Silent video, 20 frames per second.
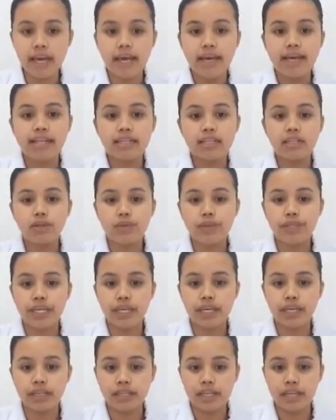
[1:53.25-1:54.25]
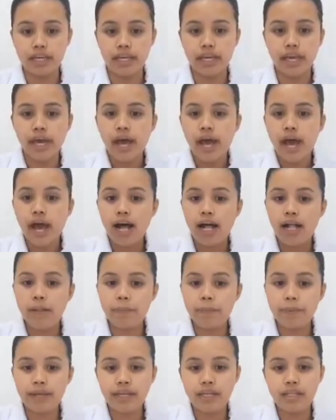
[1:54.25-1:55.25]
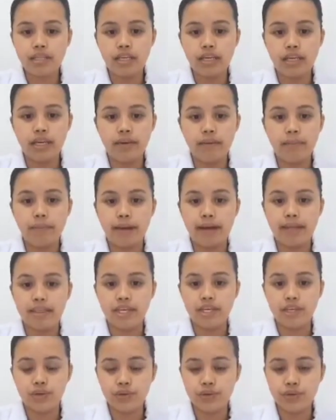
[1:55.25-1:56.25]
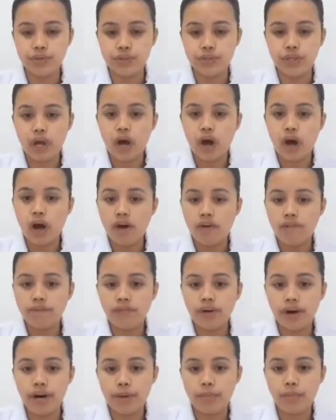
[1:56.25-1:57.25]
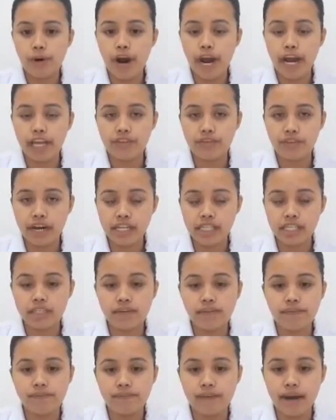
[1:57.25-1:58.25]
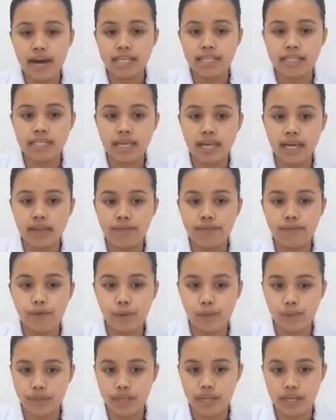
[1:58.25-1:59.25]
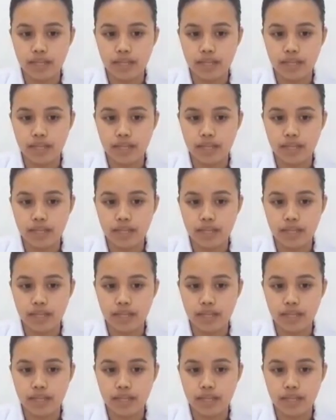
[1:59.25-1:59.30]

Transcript: including the helping the body use of carbohydrates, fats, and protein.